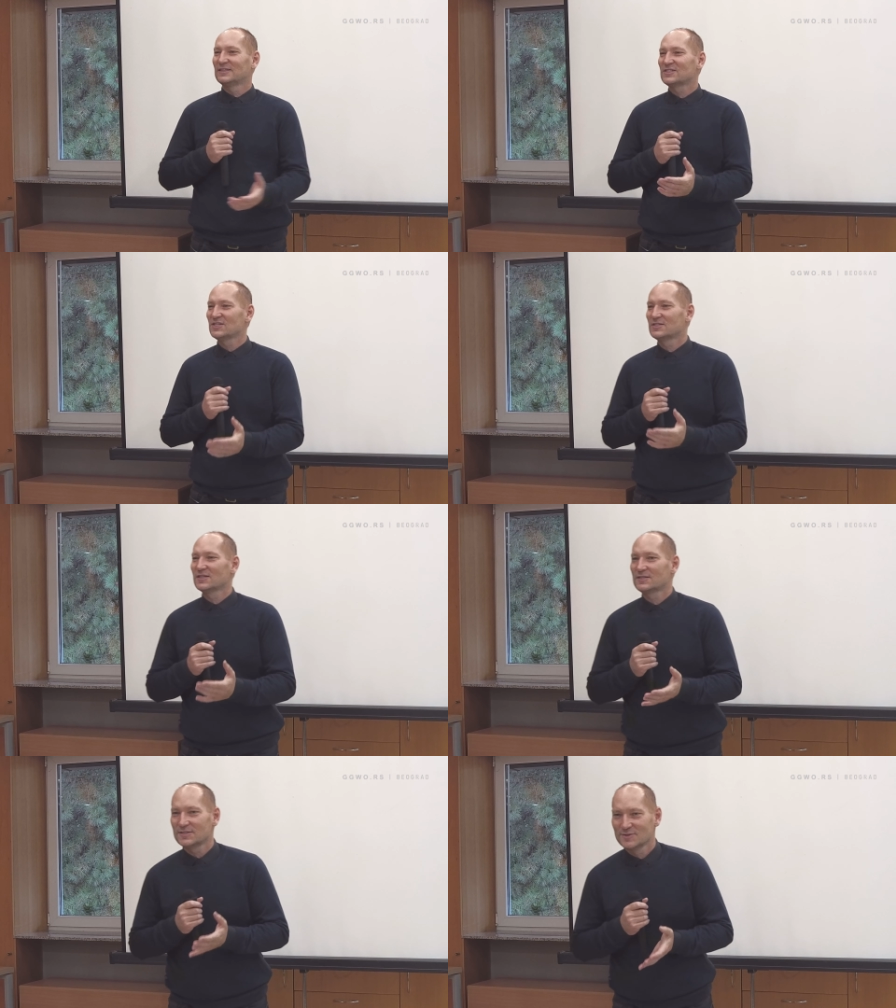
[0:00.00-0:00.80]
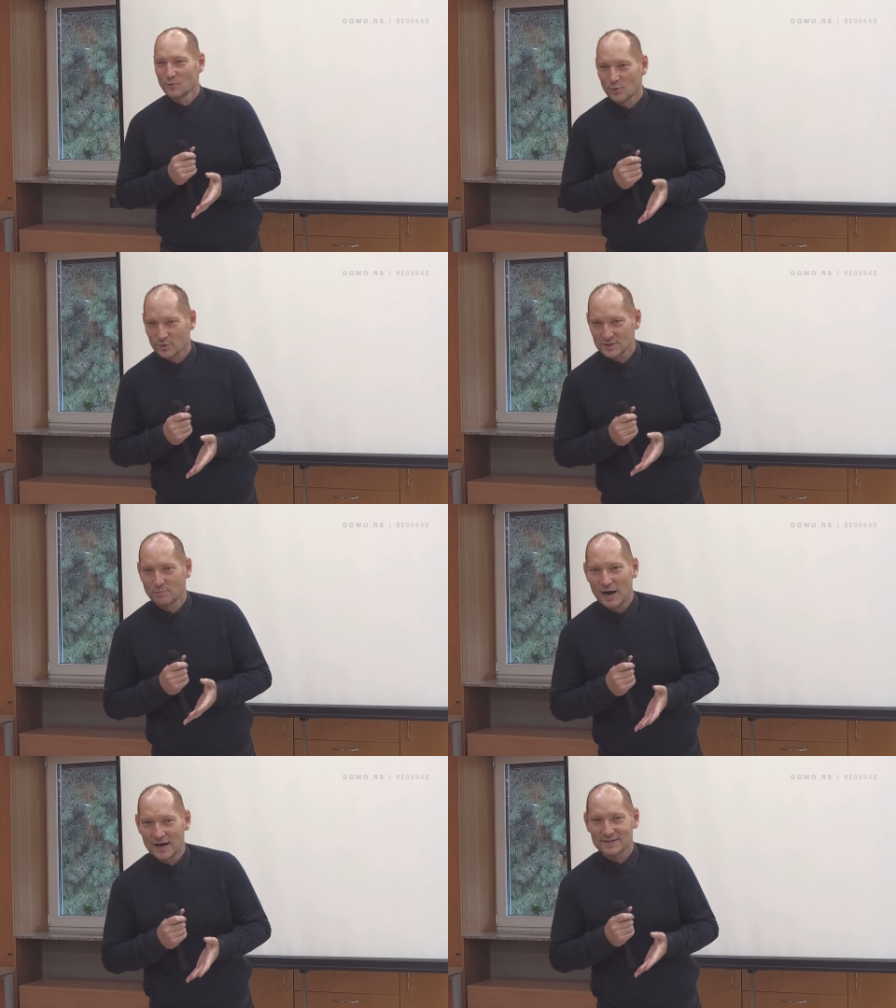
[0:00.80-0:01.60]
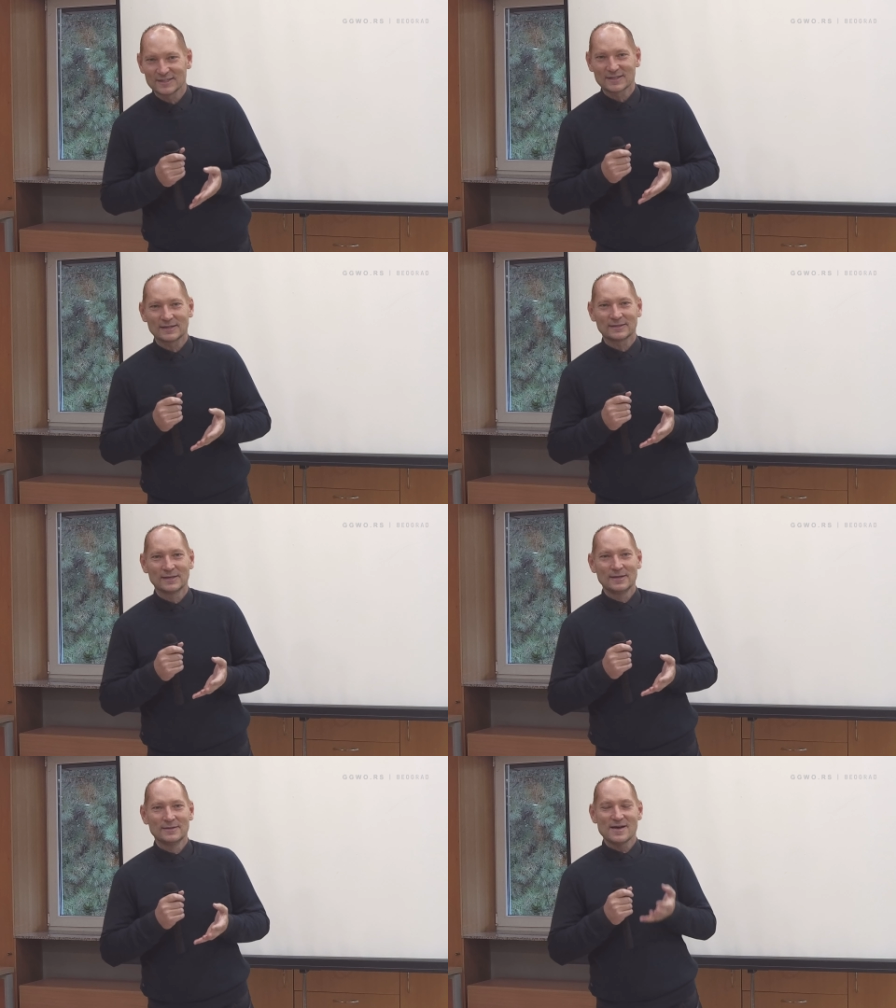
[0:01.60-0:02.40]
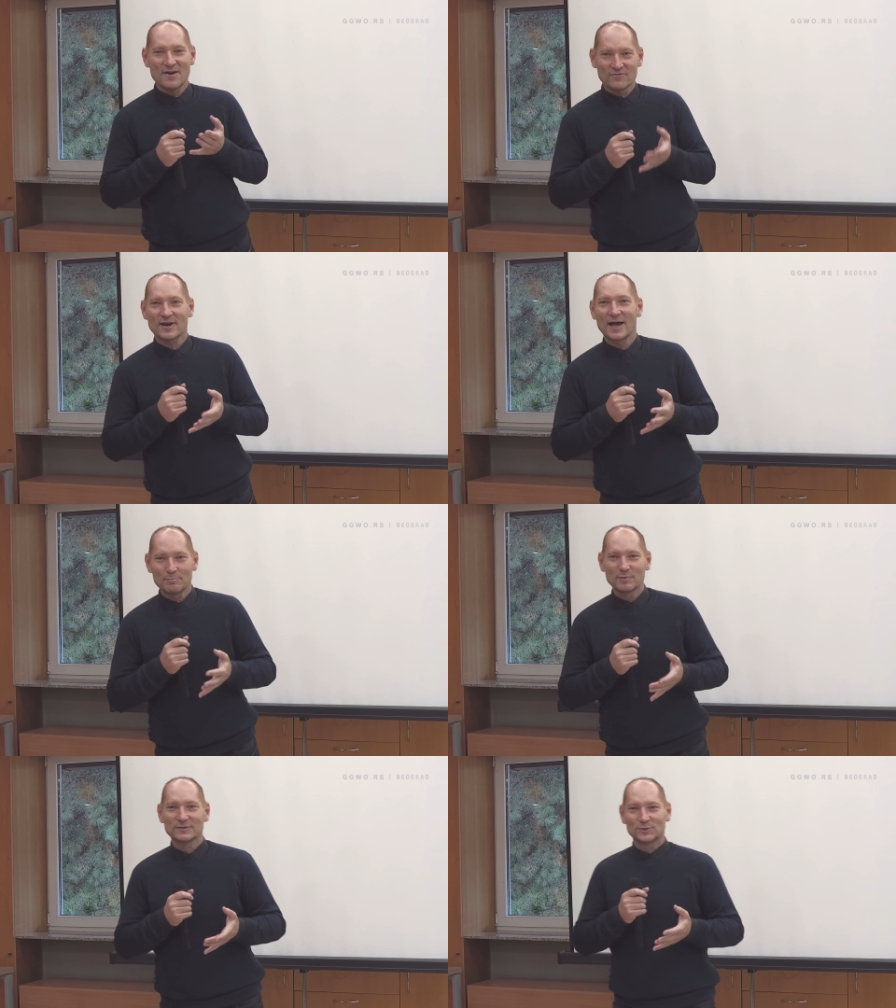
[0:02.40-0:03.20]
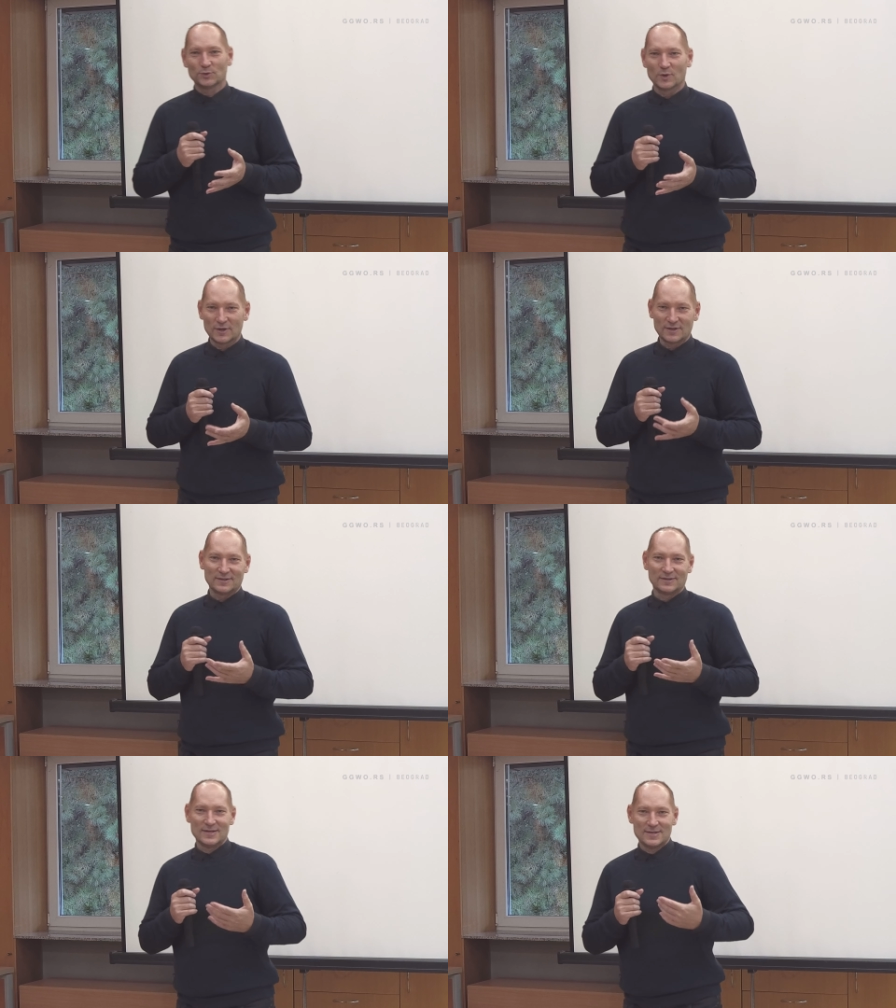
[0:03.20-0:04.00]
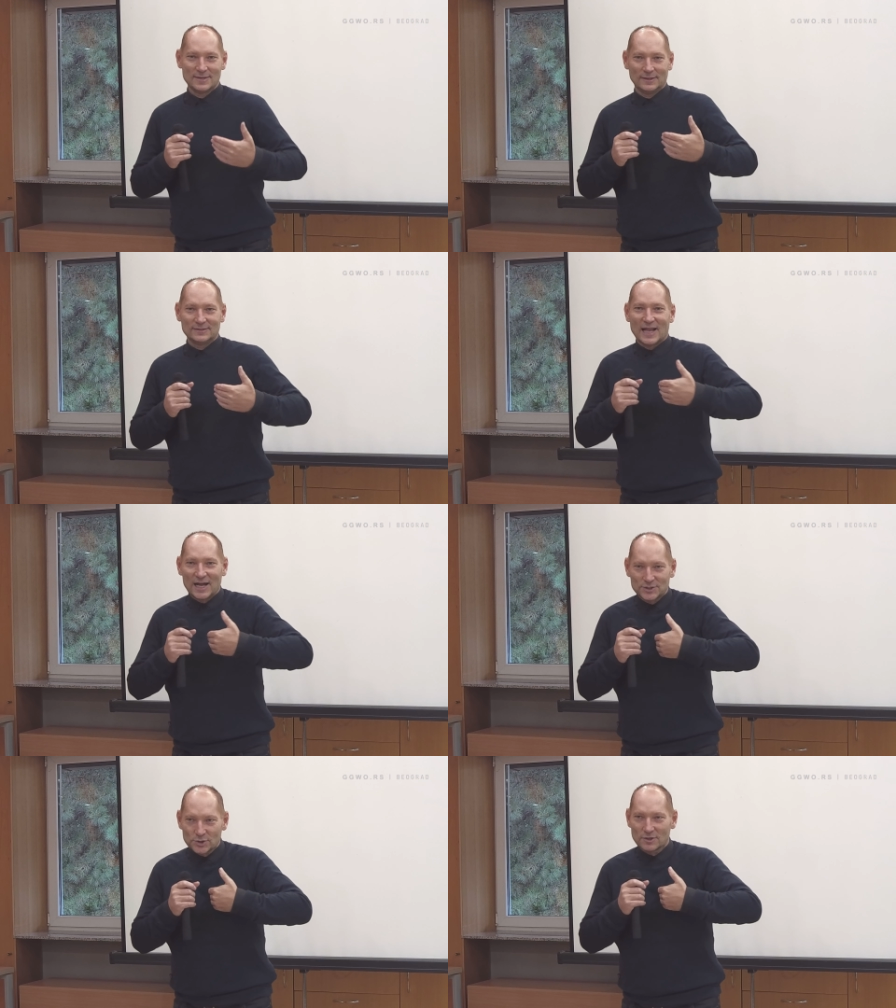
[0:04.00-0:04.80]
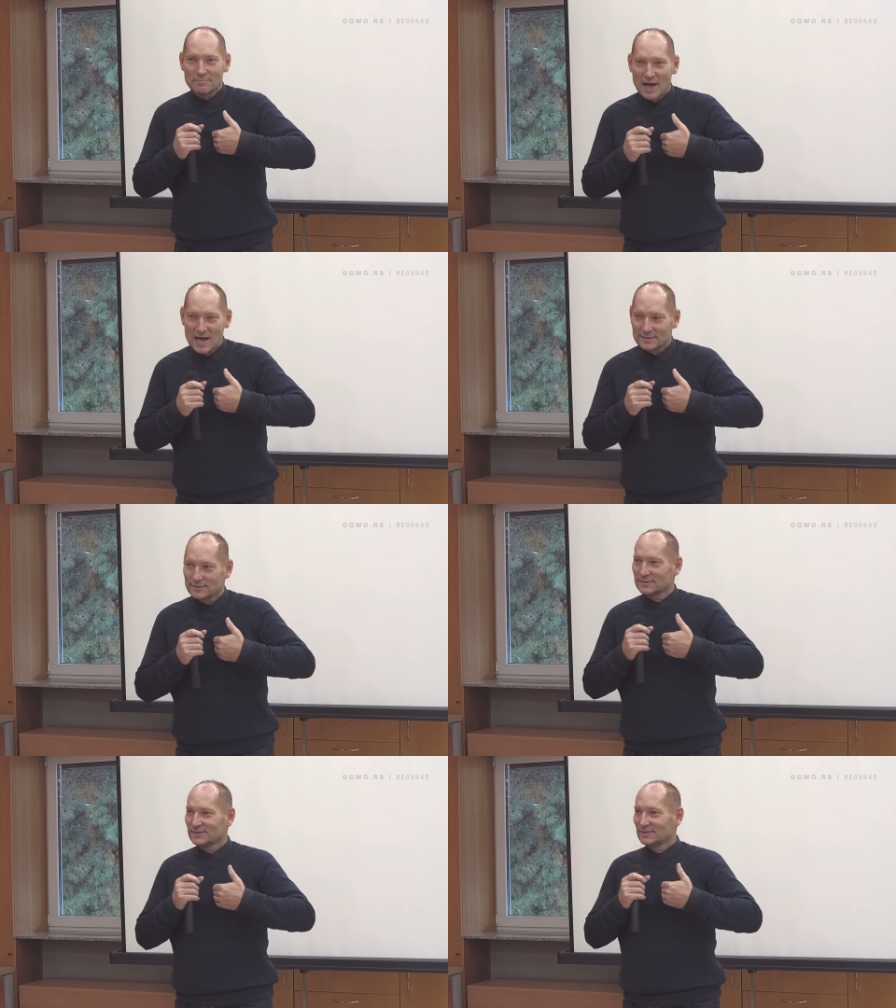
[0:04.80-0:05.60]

And this is, this is the worst part that can ever happened to a natural man.